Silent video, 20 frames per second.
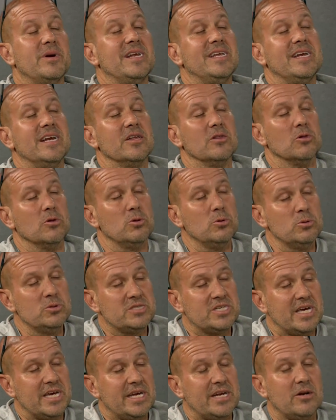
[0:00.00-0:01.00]
didn't lose
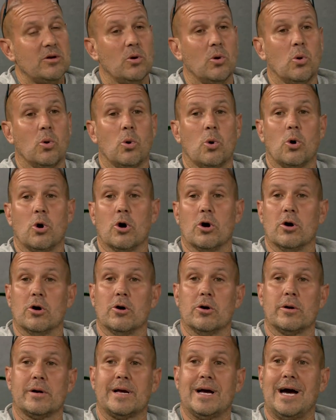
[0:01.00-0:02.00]
it
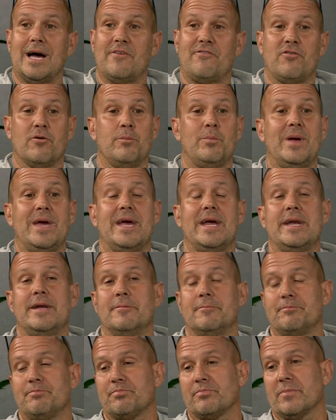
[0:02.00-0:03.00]
or, God forbid,
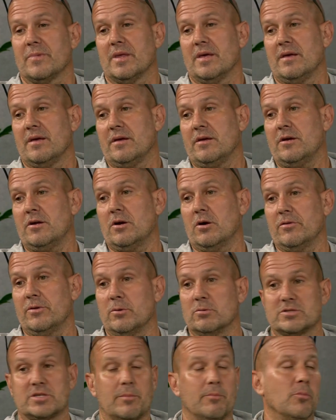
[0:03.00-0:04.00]
you know, there
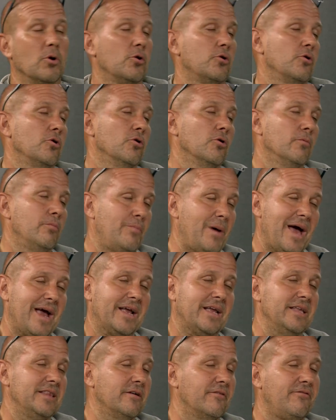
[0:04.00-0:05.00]
was a murder
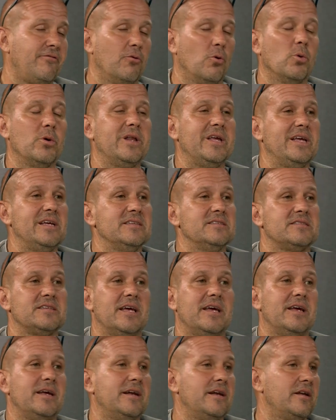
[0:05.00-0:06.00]
back in the 40s
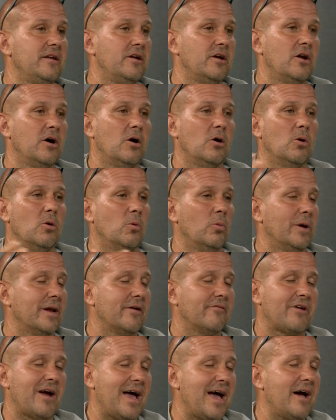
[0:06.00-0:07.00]
and, you know,
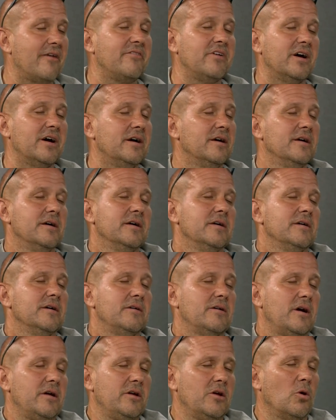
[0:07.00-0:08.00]
whatever have you.
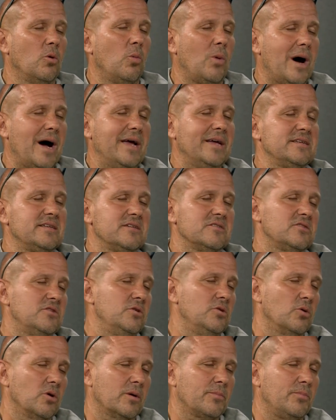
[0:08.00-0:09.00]
Uh, you know, why is this New
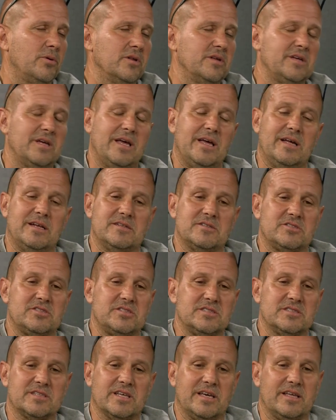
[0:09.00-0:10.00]
York police? And
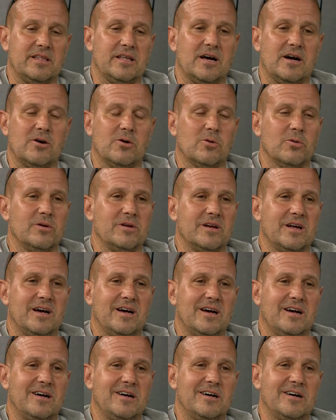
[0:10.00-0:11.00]
she's like, no. And uh,
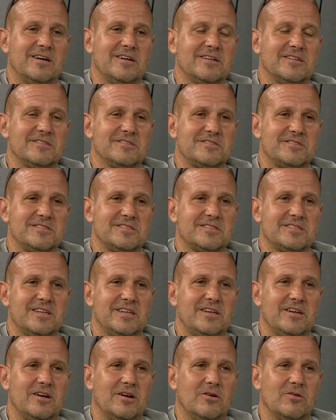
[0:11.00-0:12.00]
uh she said,
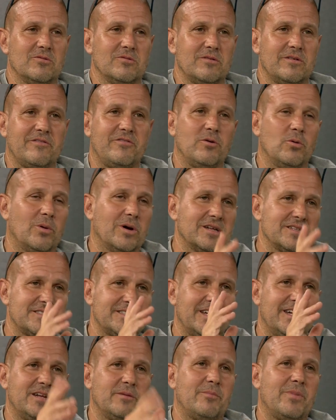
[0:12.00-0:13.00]
you know, if you want to
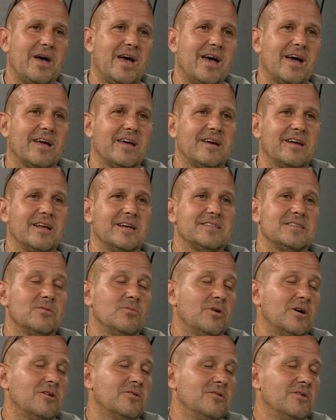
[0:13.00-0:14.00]
send it back. And I said,
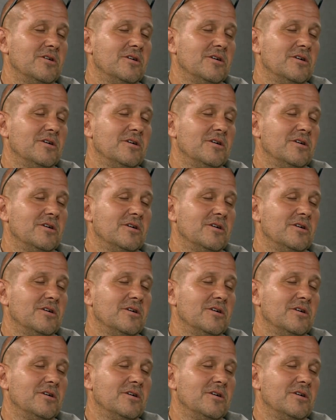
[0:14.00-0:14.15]
well,